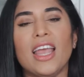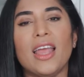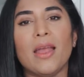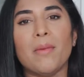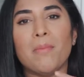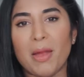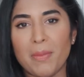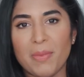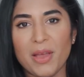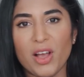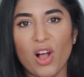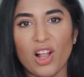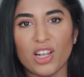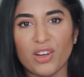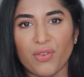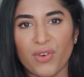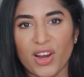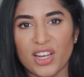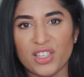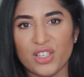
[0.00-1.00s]
It might be called a
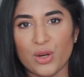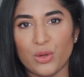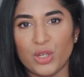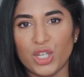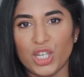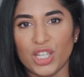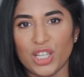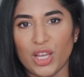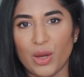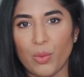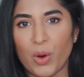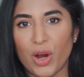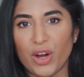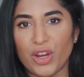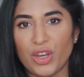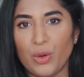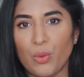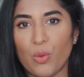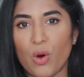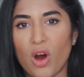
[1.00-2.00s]
Fresno chili where
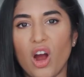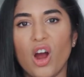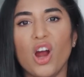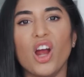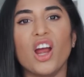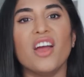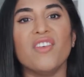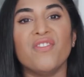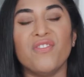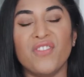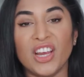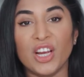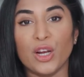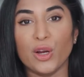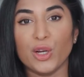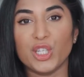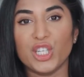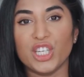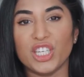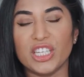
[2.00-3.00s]
you are, a
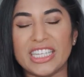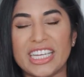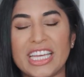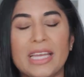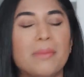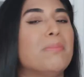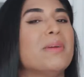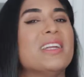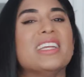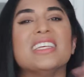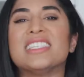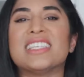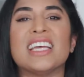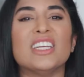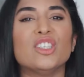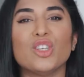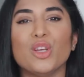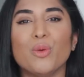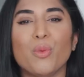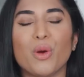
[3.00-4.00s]
finger chili, but
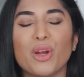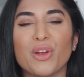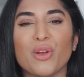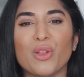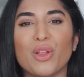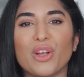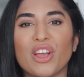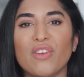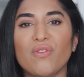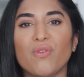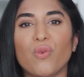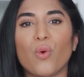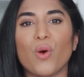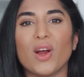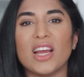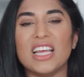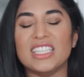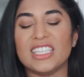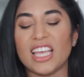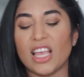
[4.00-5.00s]
essentially what you're looking for
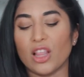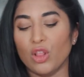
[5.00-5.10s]
is a